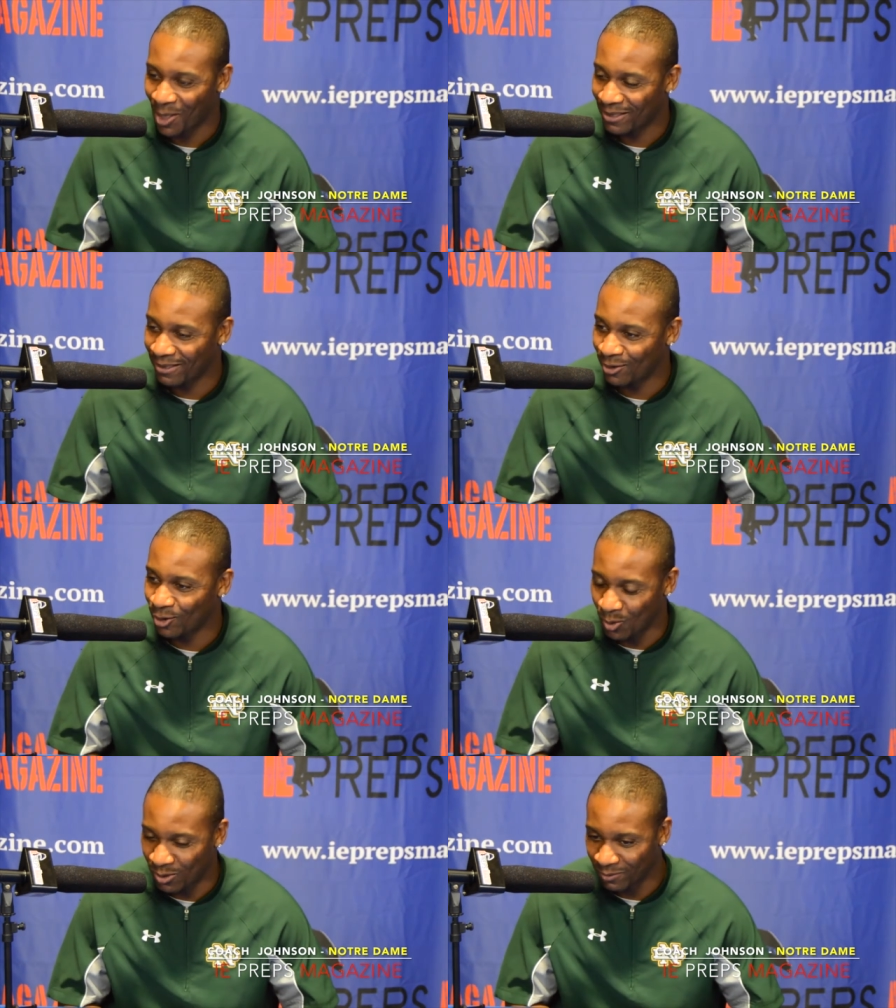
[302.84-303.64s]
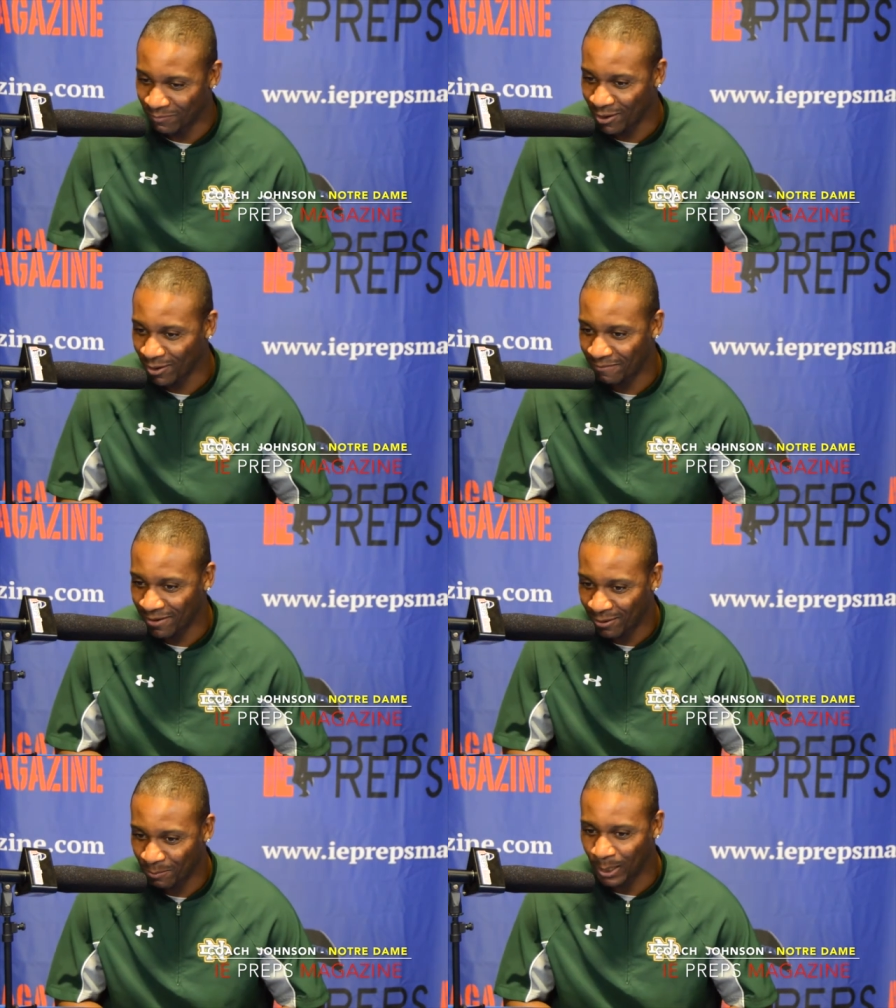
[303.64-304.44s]
We were very,
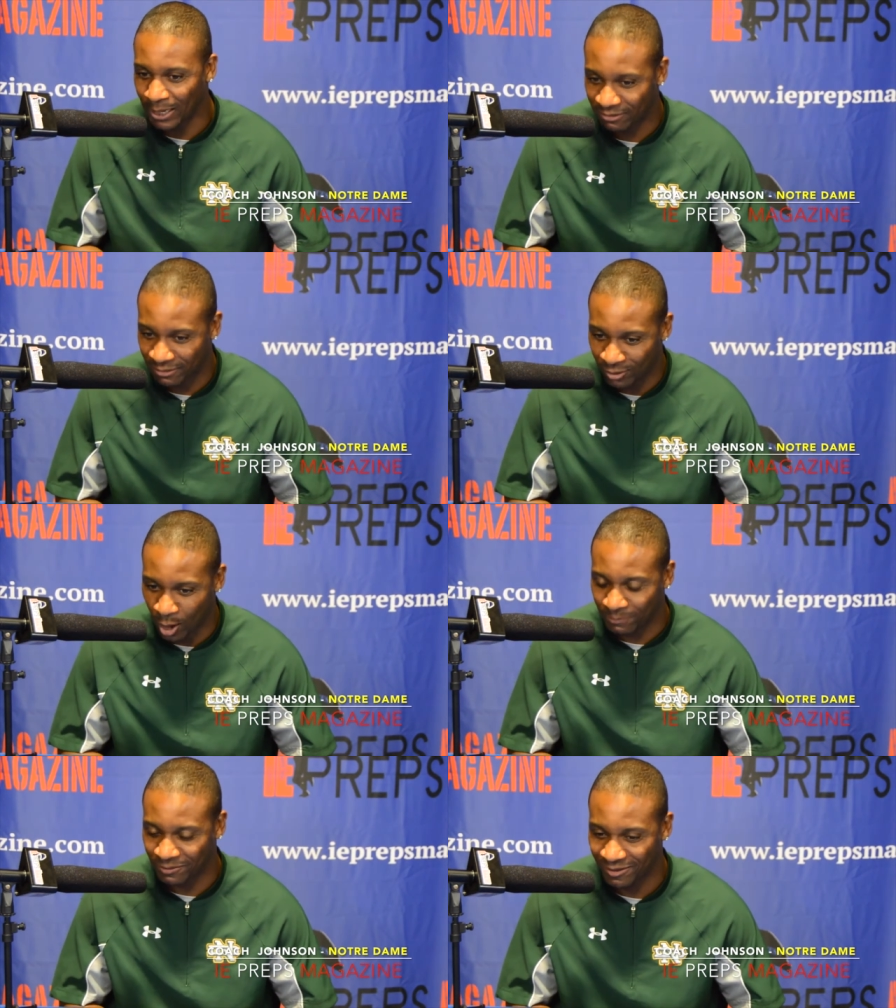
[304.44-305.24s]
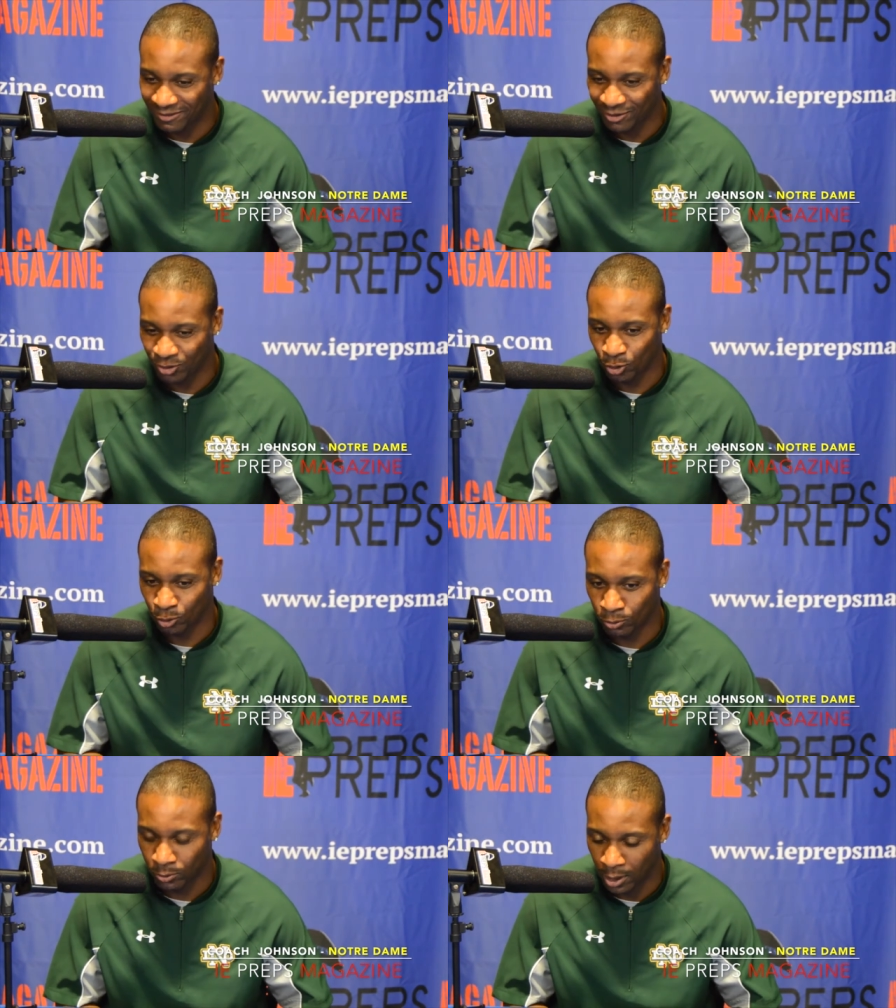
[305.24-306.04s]
very blessed this offseason
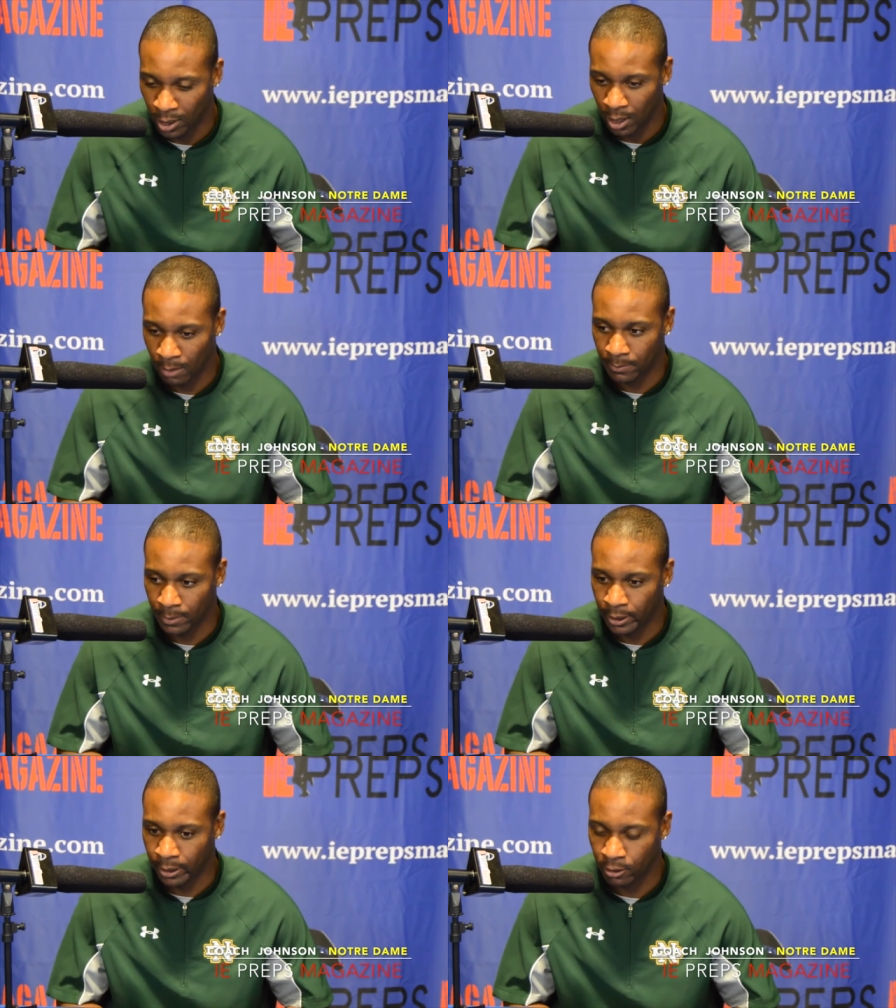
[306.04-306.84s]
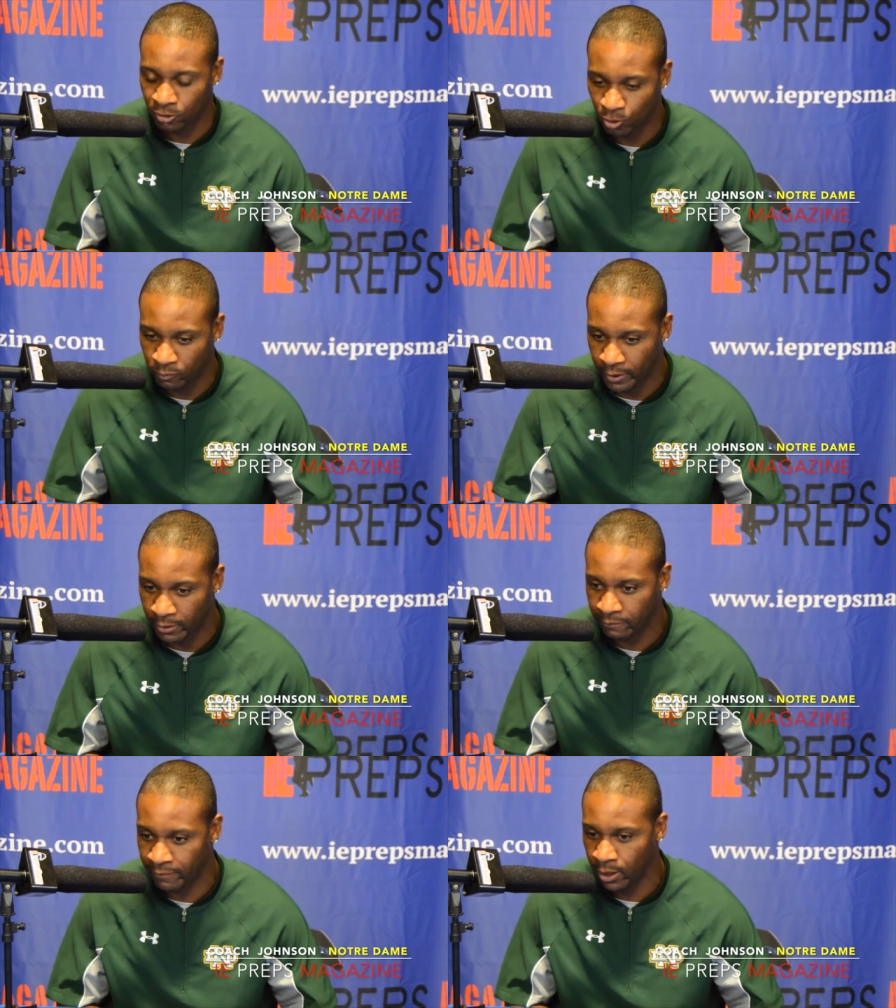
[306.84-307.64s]
to inherit two
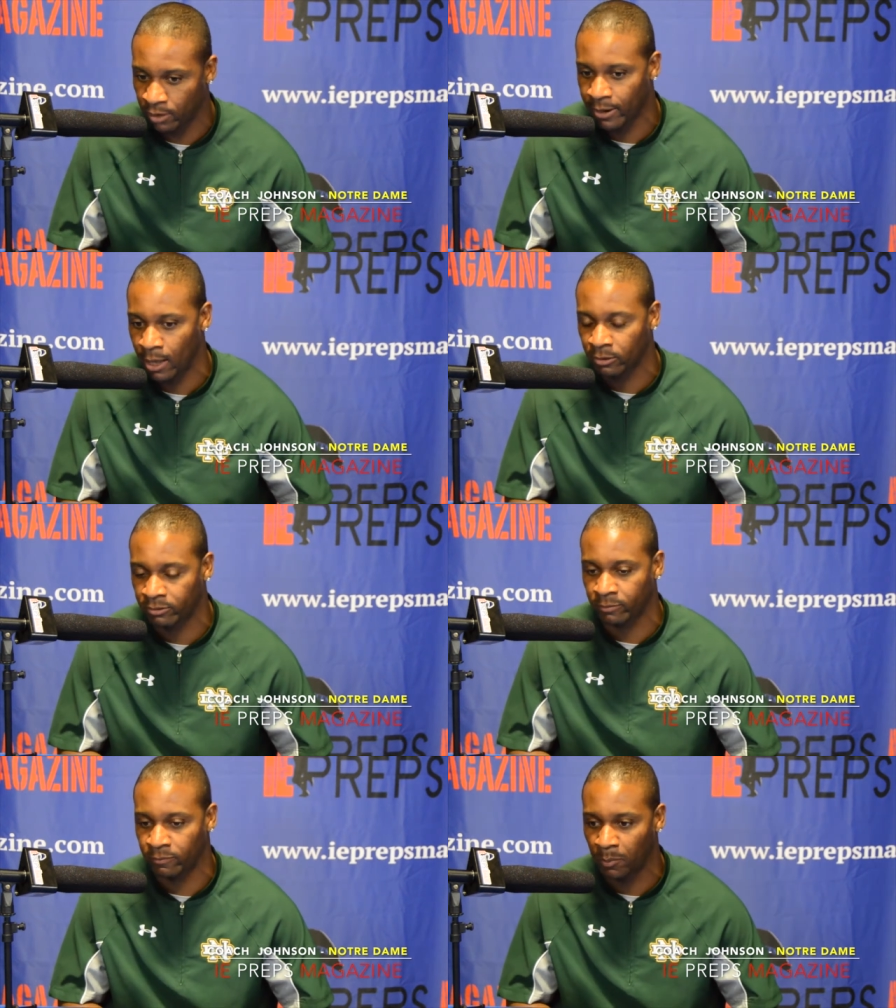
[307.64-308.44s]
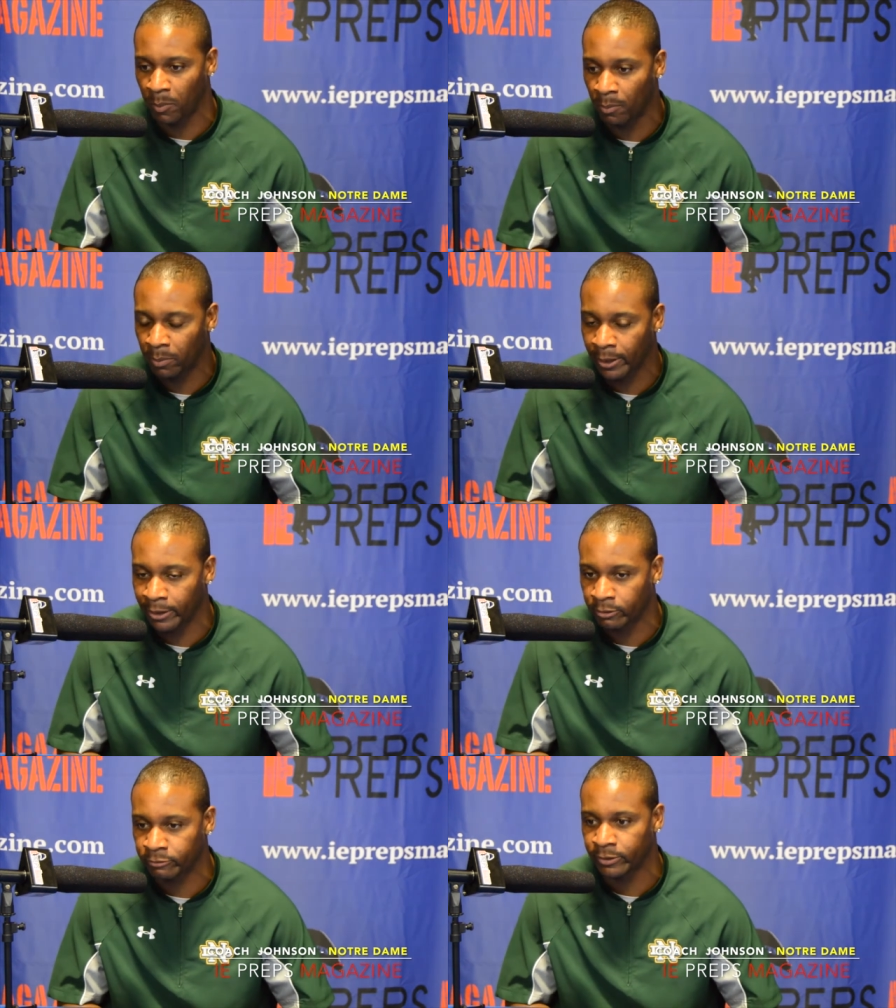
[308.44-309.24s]
very, very talented football
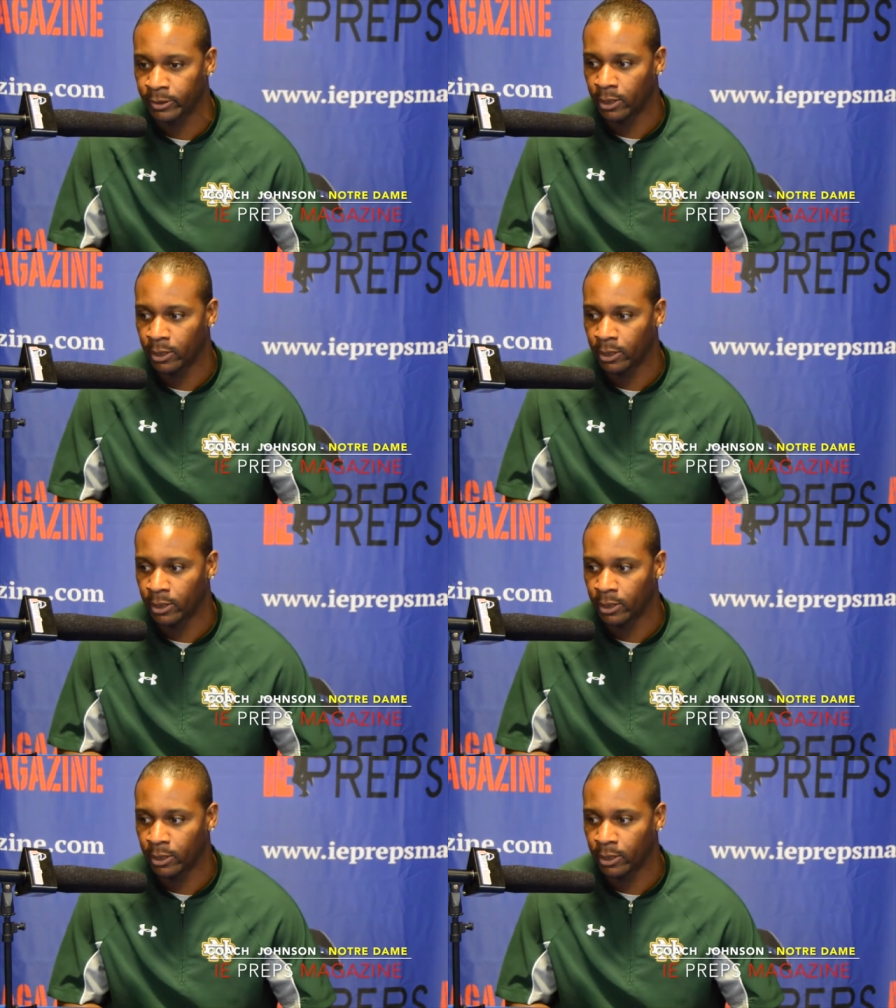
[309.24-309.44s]
players.